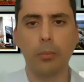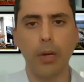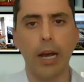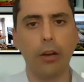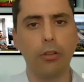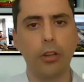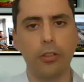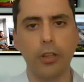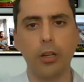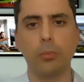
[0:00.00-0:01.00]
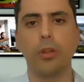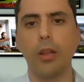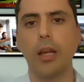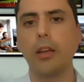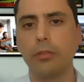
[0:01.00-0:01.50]
How does it come to
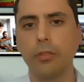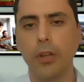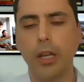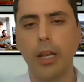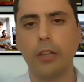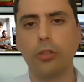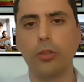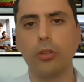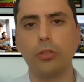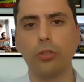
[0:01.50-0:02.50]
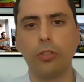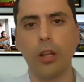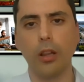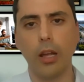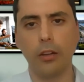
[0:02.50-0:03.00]
life? And so you'll see a
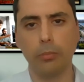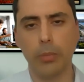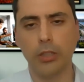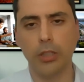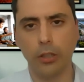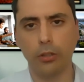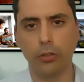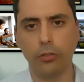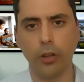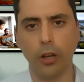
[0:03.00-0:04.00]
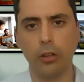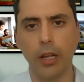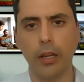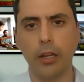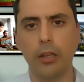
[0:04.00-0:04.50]
lot of materials
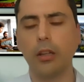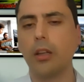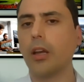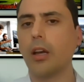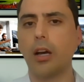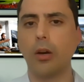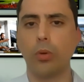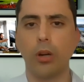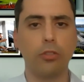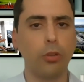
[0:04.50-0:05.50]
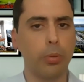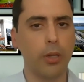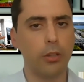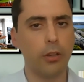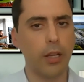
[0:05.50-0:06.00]
online. We're also
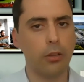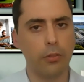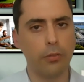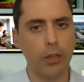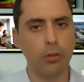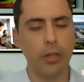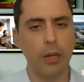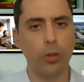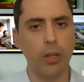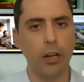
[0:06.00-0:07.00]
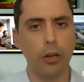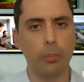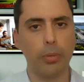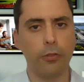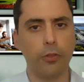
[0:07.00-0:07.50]
putting together a video that will
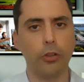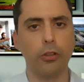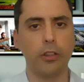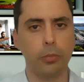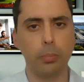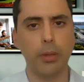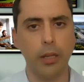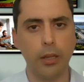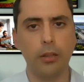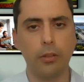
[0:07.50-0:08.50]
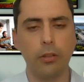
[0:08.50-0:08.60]
help further explain it